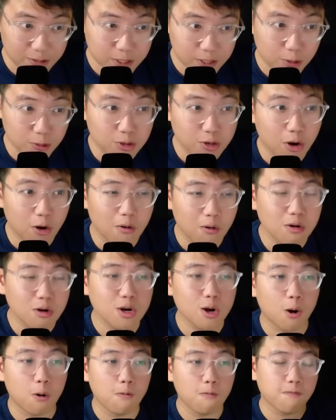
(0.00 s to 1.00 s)
So don't
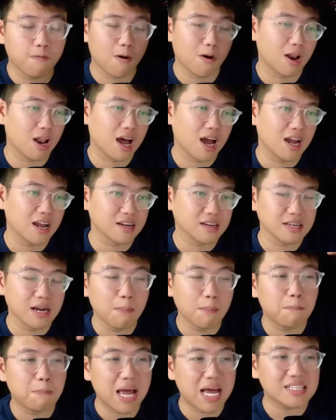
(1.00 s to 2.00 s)
go for like the
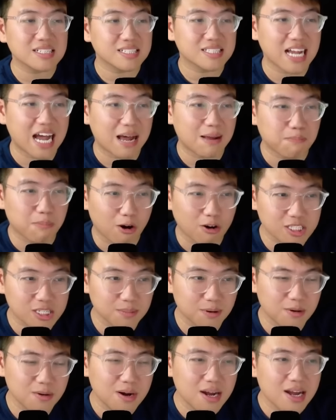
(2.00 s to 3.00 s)
best stat
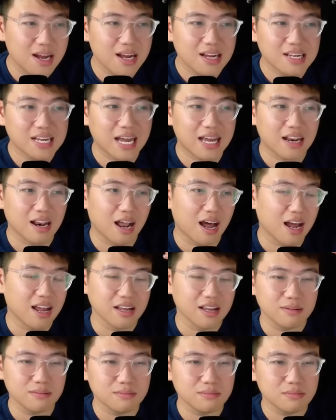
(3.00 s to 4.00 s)
possible. Get
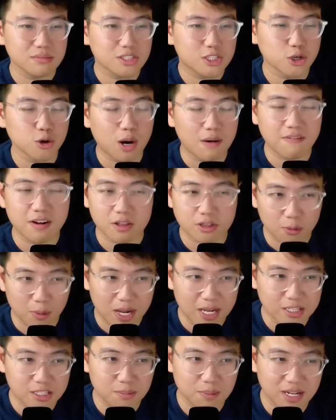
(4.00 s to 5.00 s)
like 2 of the
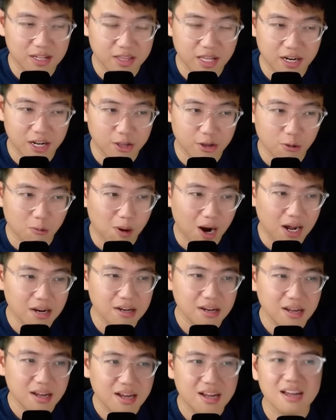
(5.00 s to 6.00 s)
3 to be the thing that you
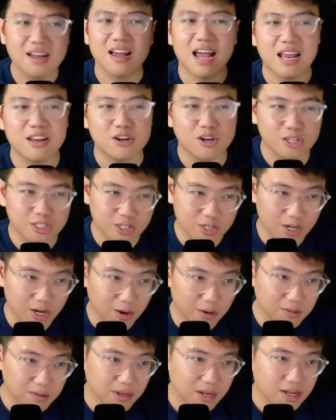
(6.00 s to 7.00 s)
want, and you're good to
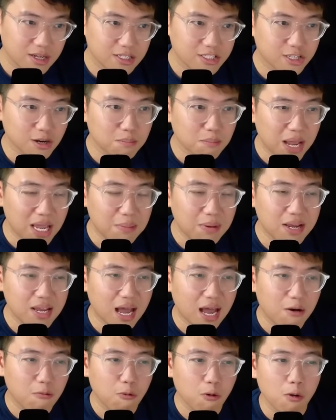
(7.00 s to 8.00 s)
go. So maybe
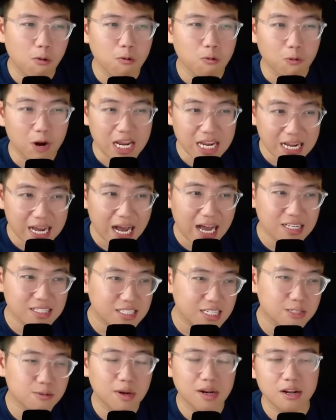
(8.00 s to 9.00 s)
I will recast
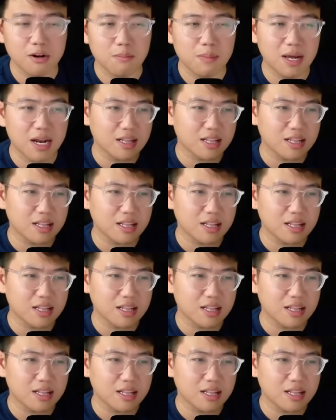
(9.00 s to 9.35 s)
this one a little bit.